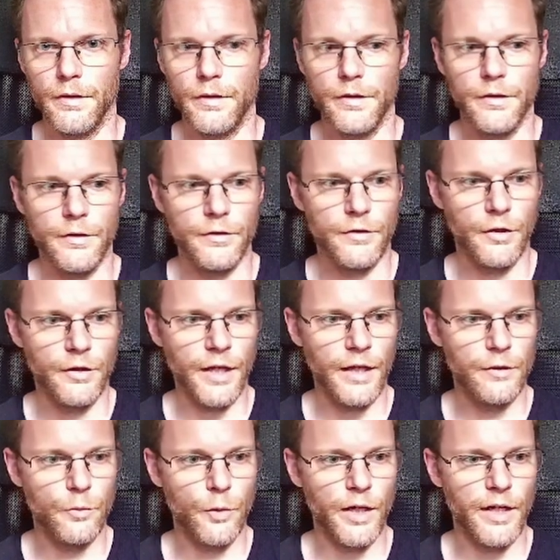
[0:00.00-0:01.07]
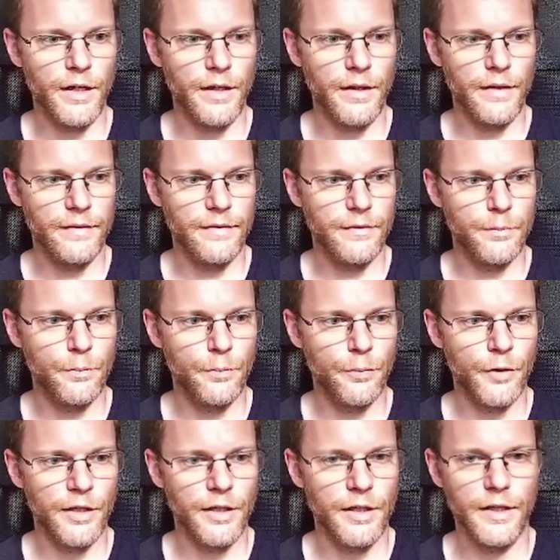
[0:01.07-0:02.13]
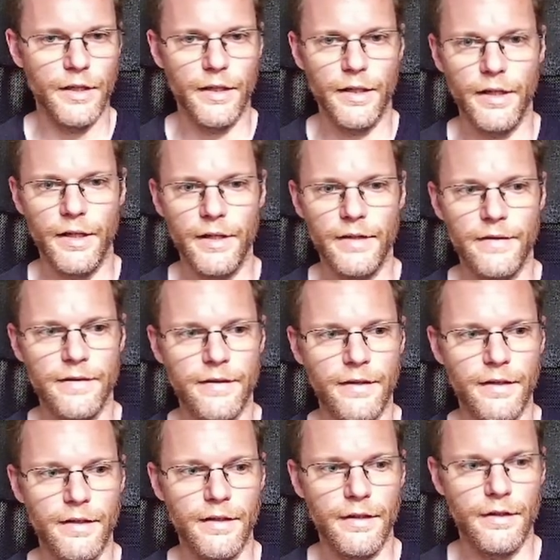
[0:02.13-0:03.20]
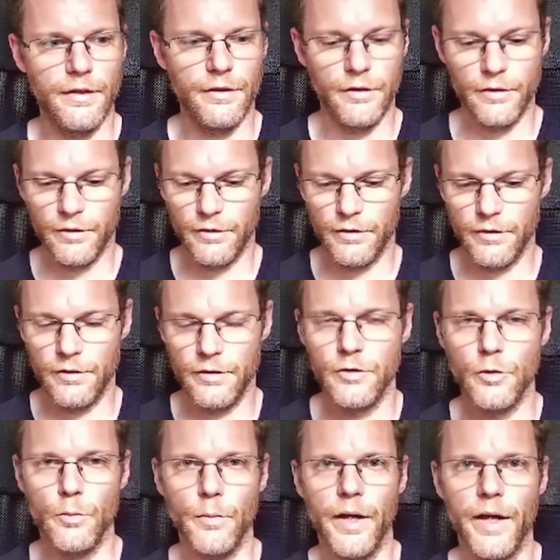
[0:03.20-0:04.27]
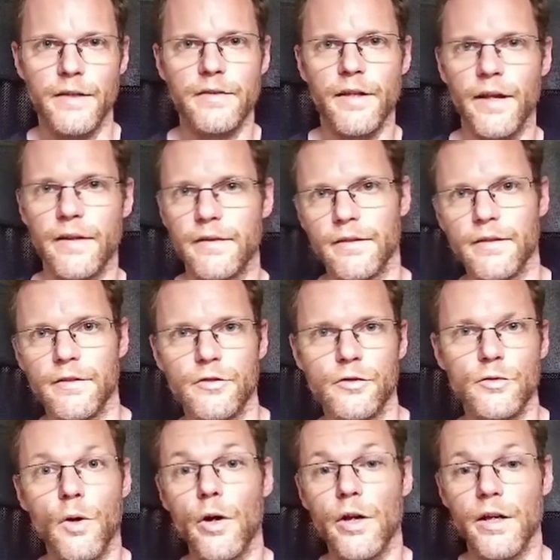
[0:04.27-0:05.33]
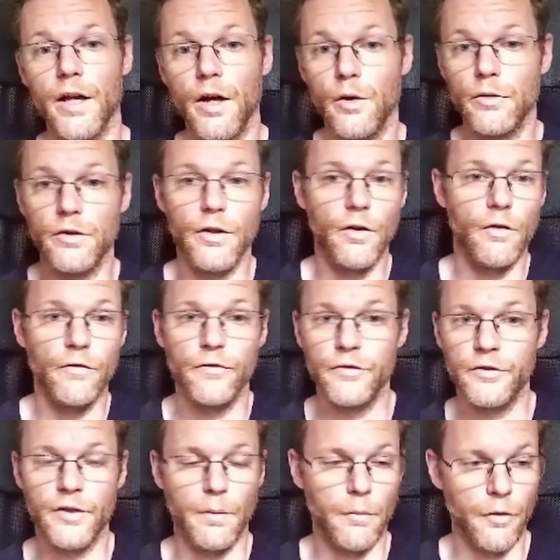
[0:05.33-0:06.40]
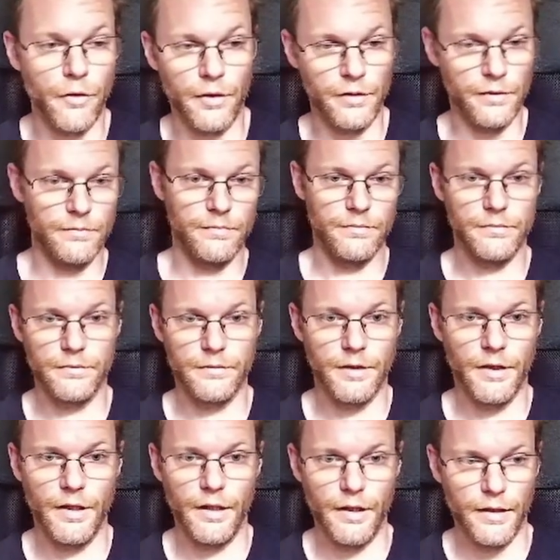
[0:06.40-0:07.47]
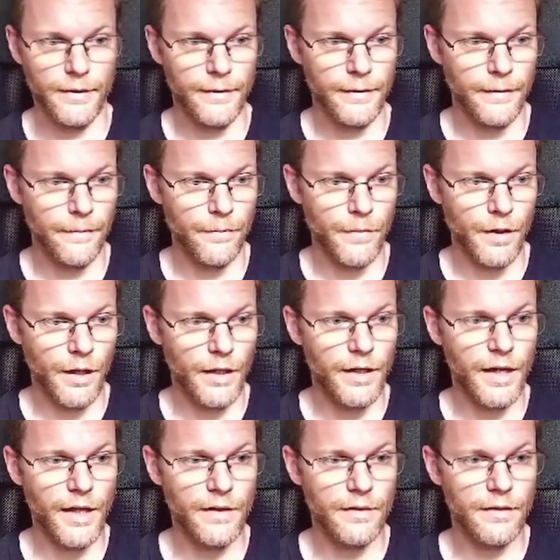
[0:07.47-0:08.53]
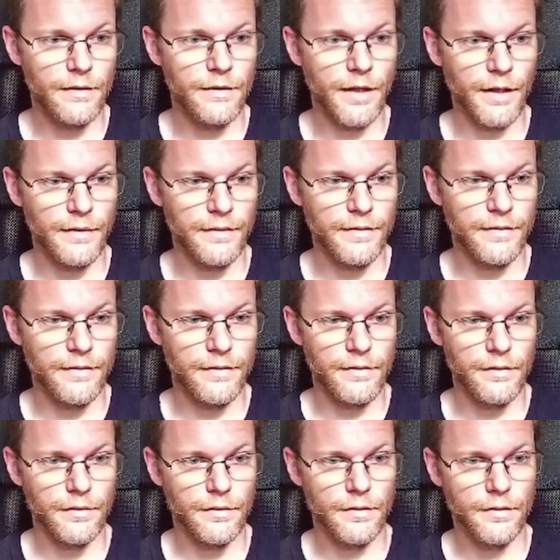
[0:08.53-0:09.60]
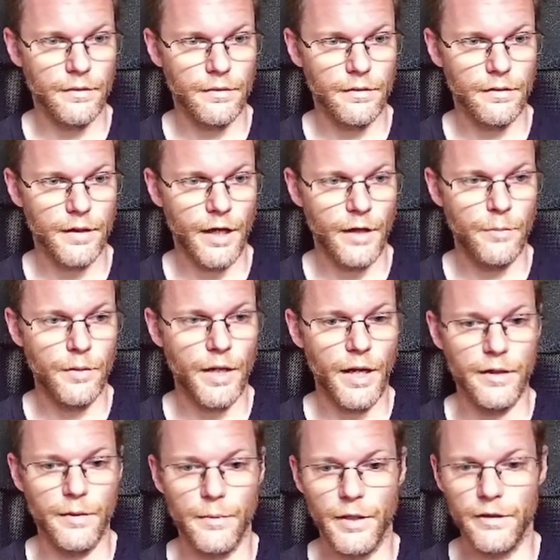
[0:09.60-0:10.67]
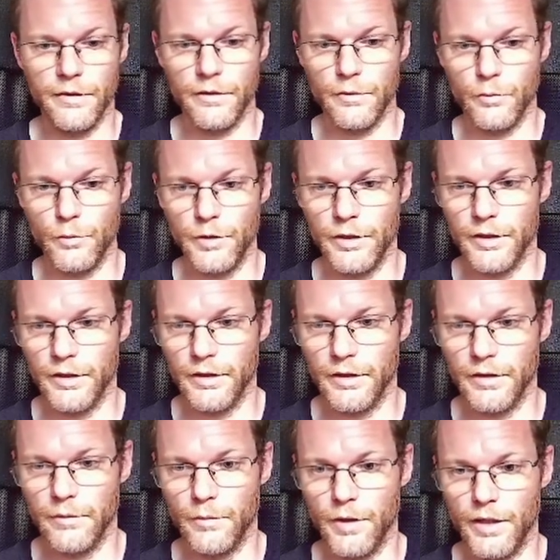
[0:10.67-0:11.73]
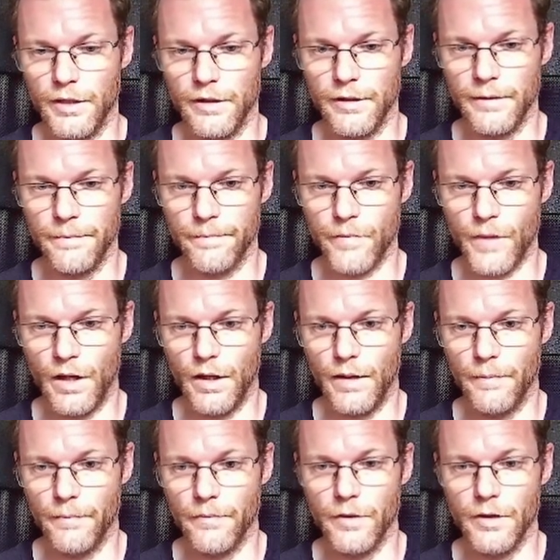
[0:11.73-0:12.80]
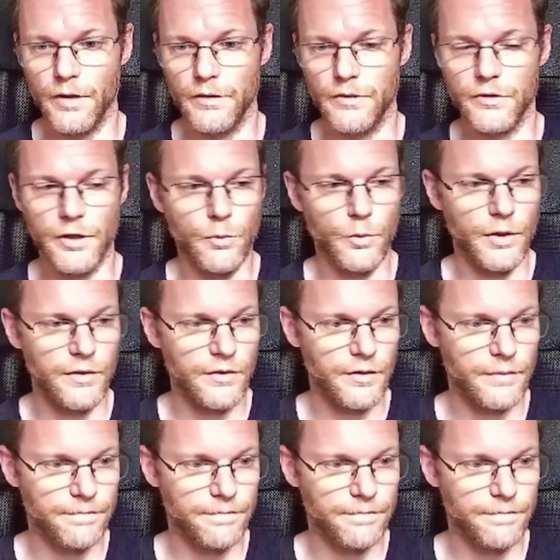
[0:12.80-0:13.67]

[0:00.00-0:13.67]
So that way it's pretty easy to make tentacles growing out of something. Again, that's can be animated via the sequencer.